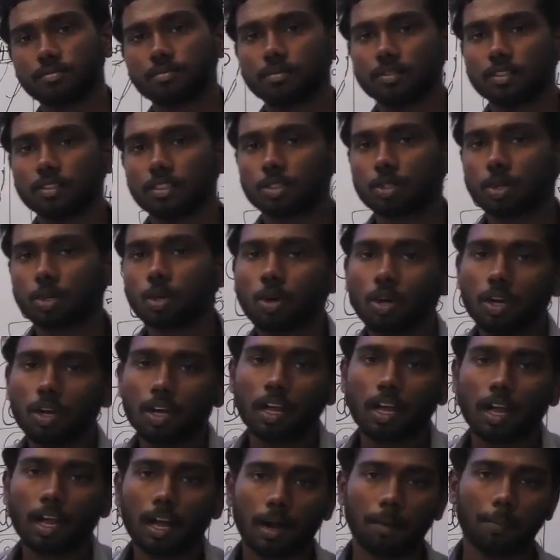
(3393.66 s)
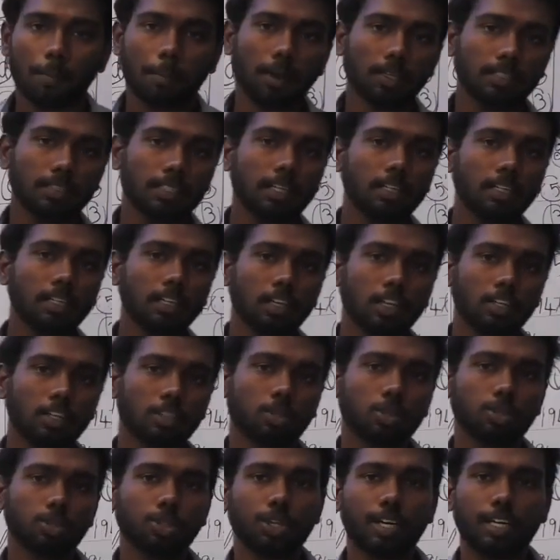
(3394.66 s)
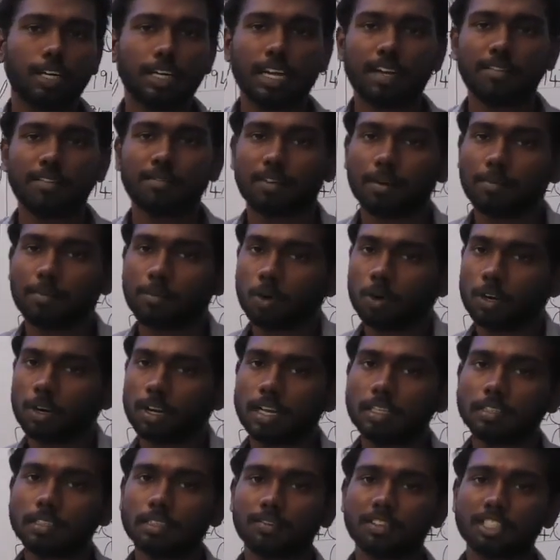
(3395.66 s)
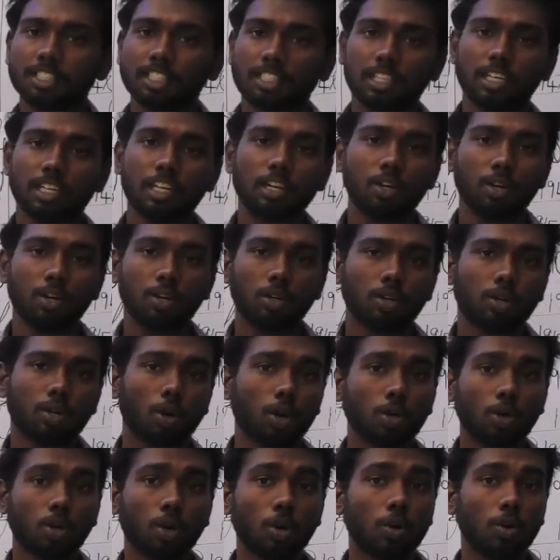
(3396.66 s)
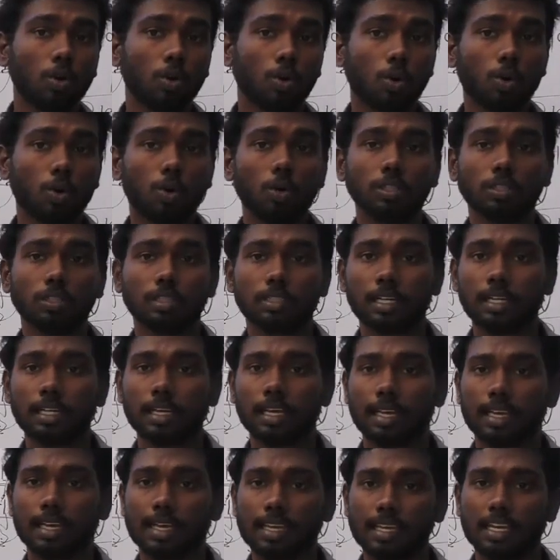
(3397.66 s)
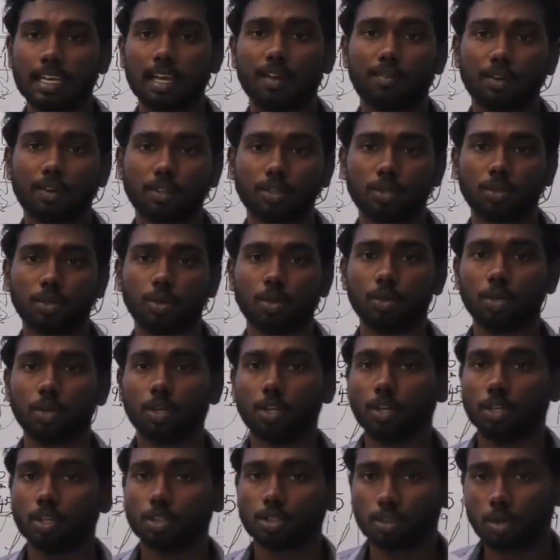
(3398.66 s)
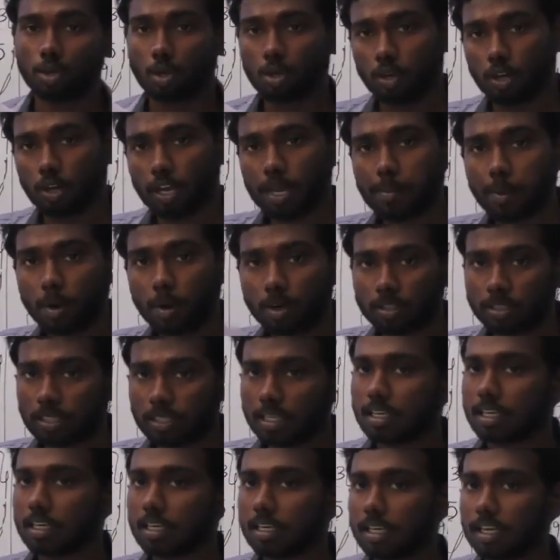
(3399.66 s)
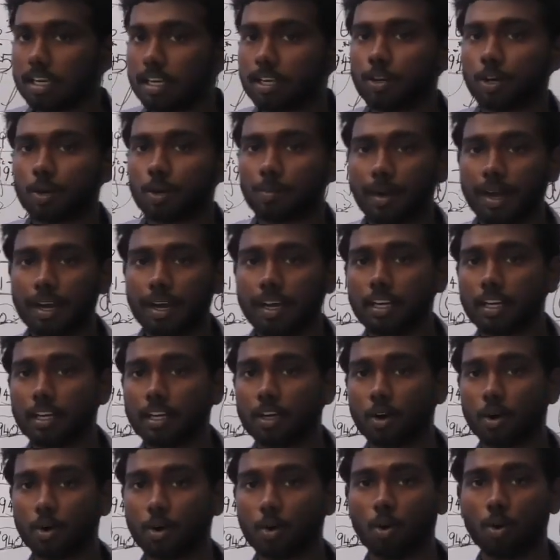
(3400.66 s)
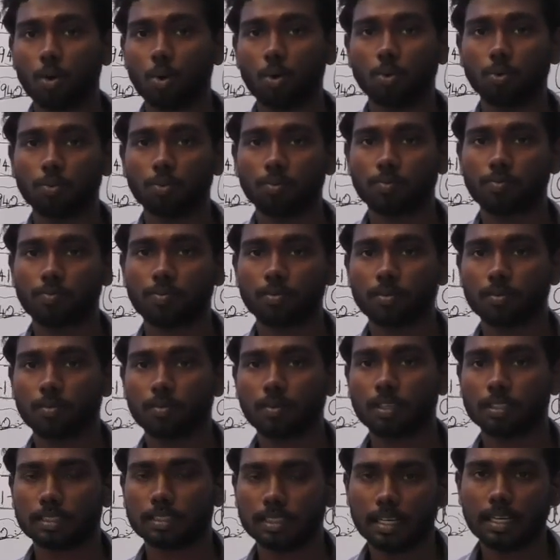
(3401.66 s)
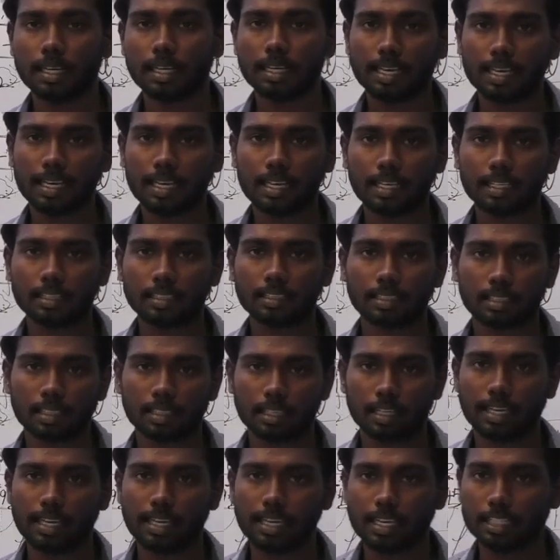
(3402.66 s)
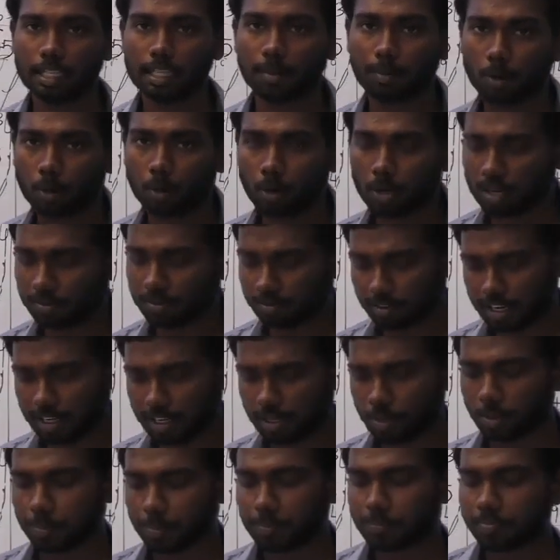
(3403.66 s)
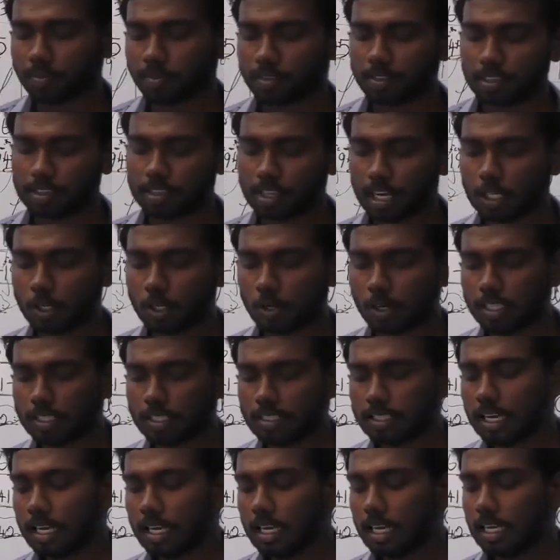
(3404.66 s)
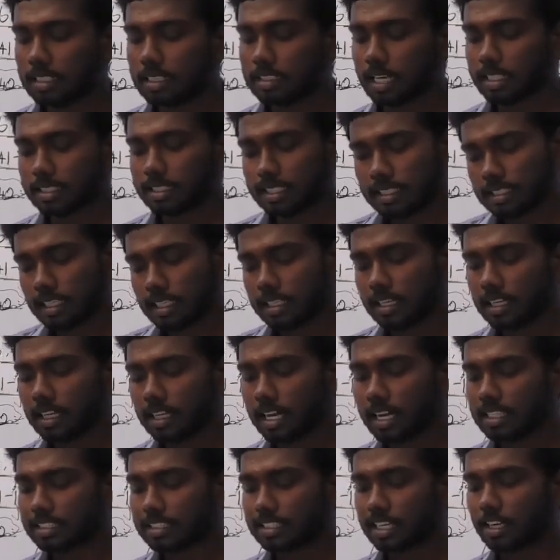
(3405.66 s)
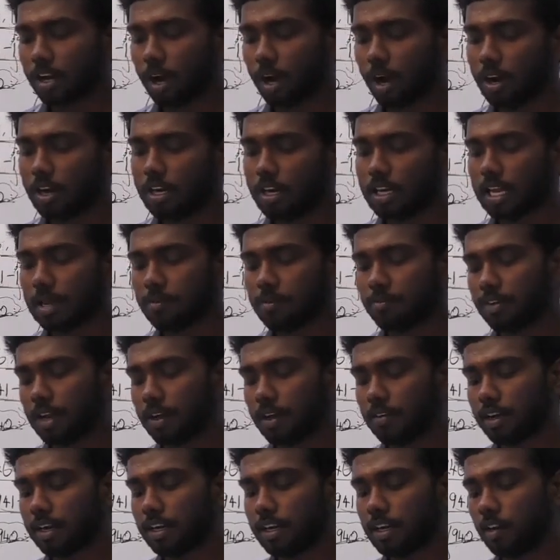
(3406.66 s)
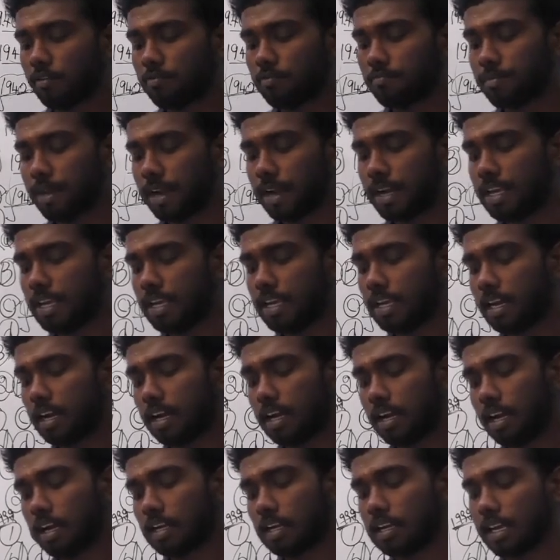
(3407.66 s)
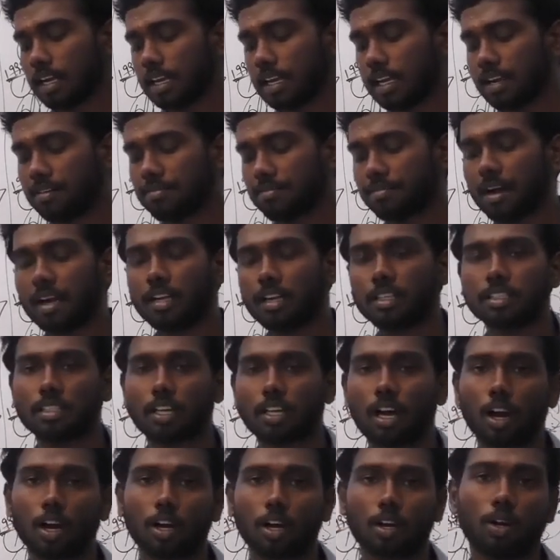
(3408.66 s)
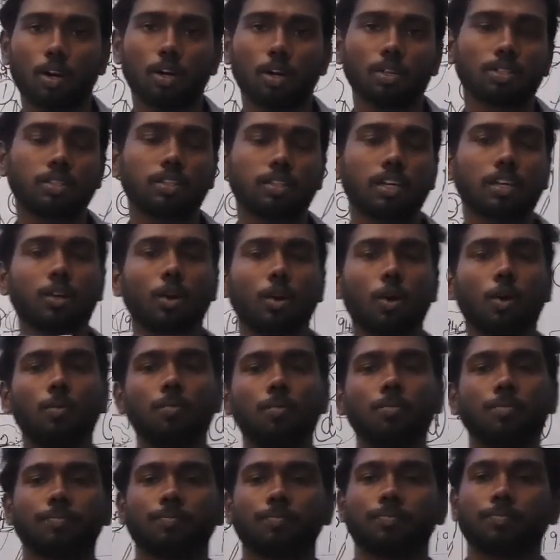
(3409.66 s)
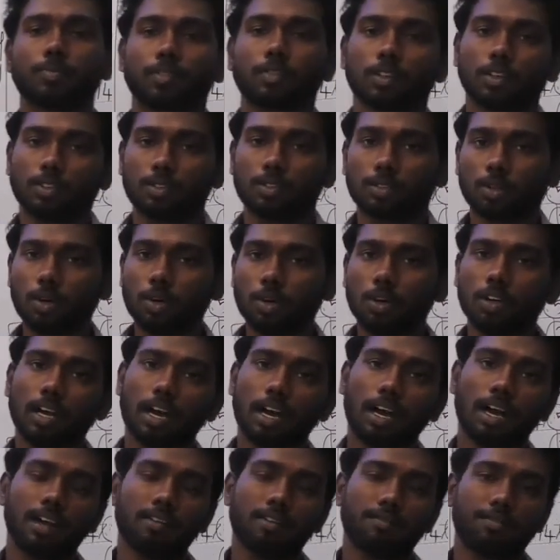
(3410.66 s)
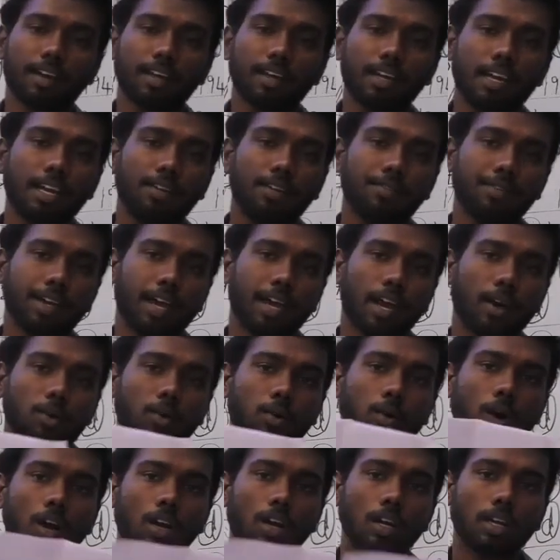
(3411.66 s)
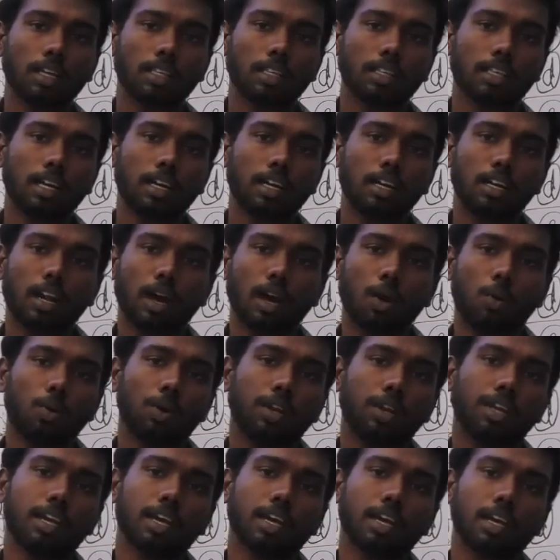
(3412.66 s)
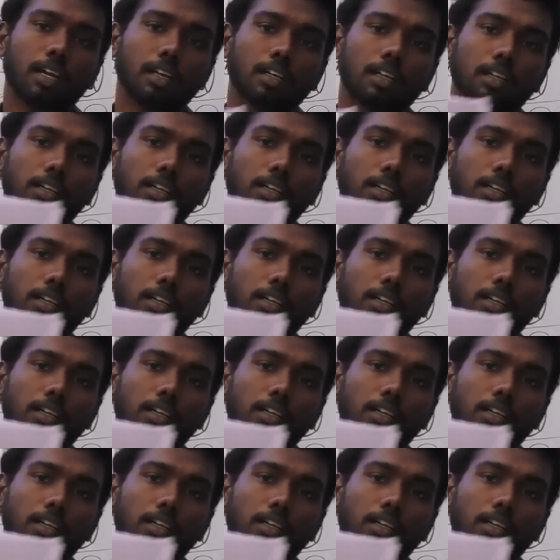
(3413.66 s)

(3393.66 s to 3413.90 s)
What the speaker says: So a person choose to retire from ODIs, we still don't know who is that he refers to. So you keep on thinking in your mind who is that he, is he the pronoun referring to. The third one is Sachin Tendulkar is an all-time favorite of many cricket fans across the globe. So and finally we have got the noun here.